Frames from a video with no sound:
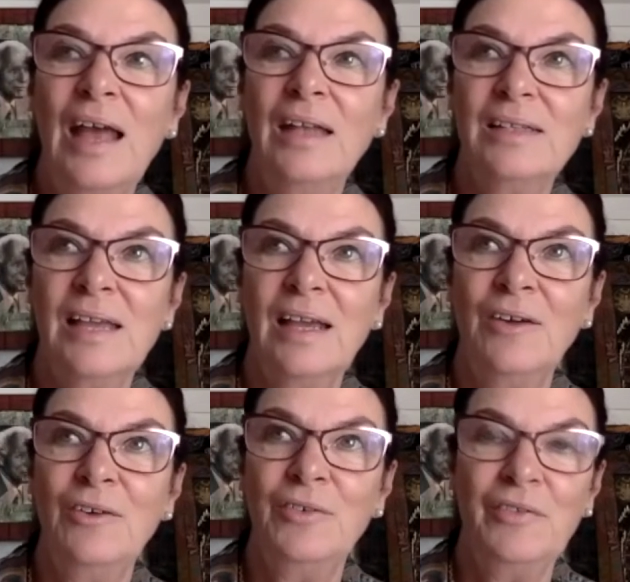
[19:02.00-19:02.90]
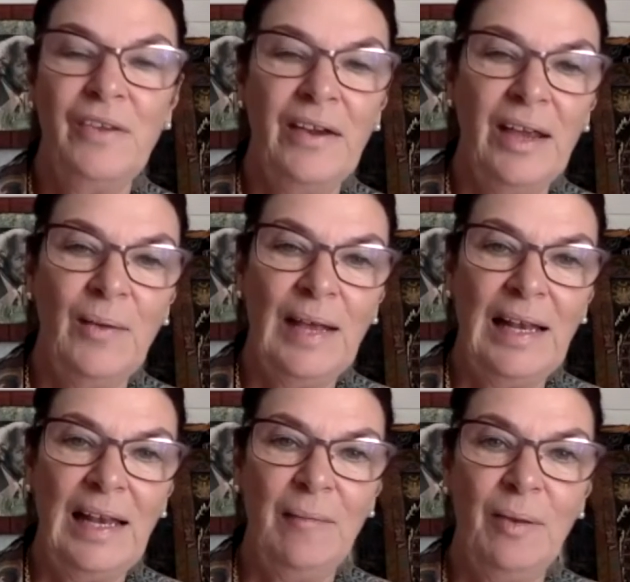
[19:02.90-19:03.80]
take over very
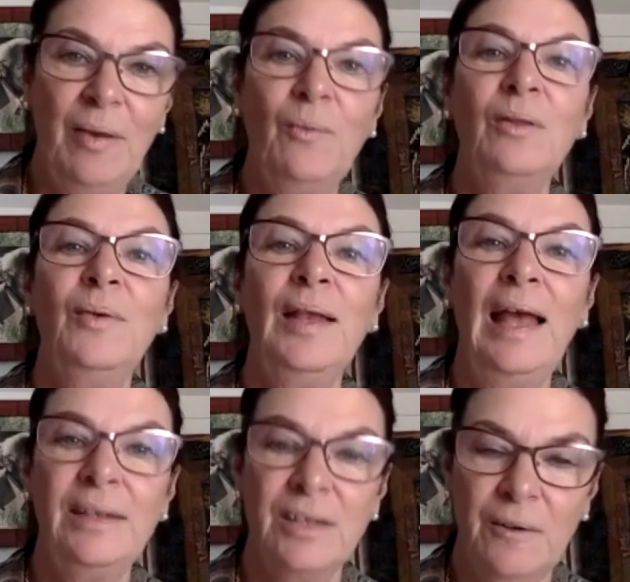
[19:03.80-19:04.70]
quickly, but will we let her?